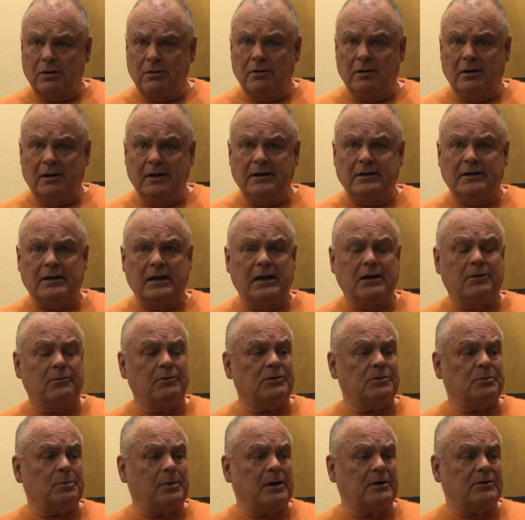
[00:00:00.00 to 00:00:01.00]
totally
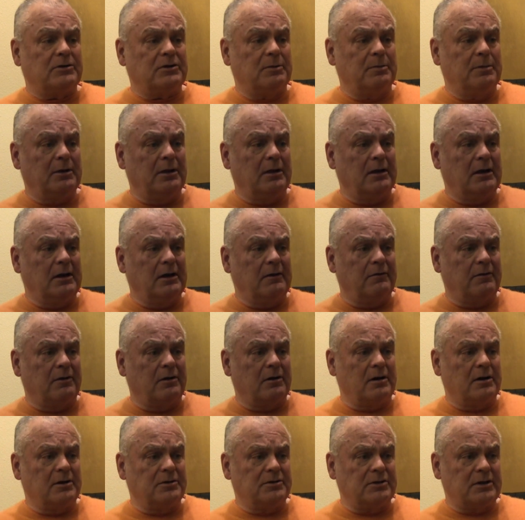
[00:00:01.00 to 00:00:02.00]
take
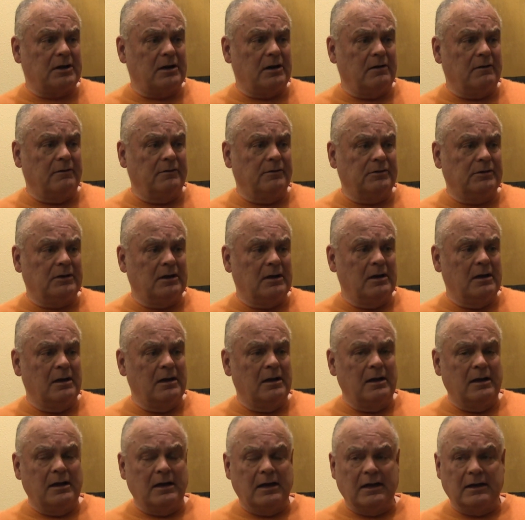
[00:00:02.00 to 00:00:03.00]
responsibility for ourselves
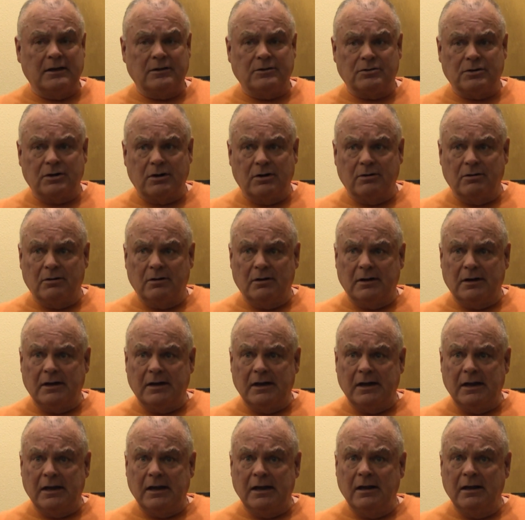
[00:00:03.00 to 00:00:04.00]
and
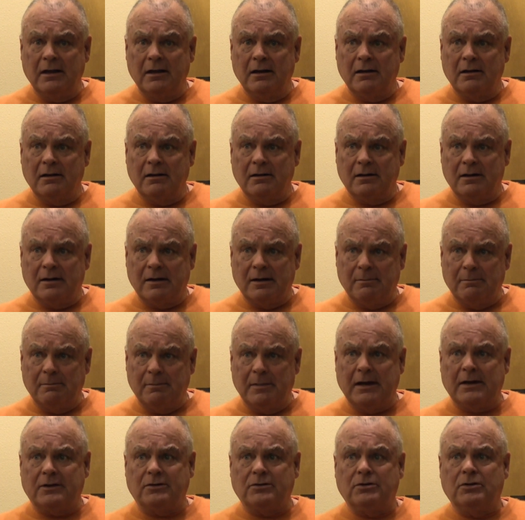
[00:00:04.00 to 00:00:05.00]
totally
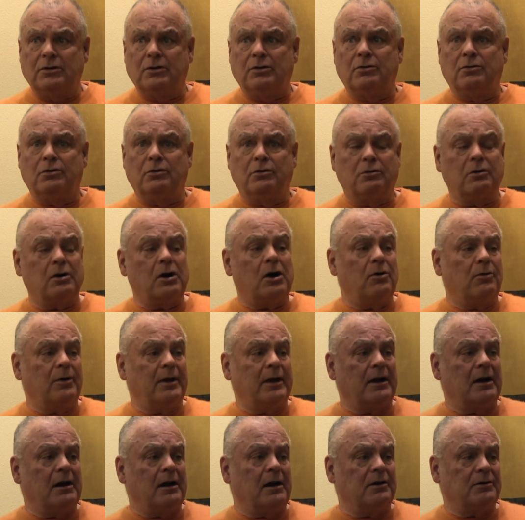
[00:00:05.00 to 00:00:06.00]
commit to
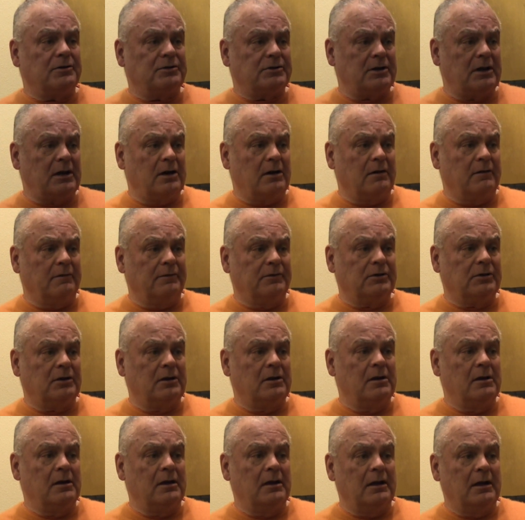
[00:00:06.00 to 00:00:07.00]
growing
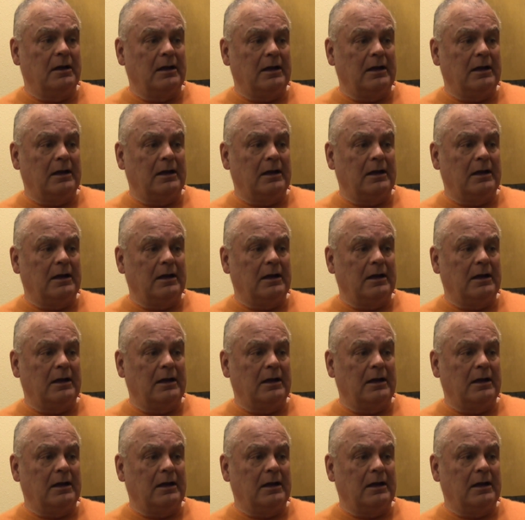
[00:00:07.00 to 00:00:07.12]
ourselves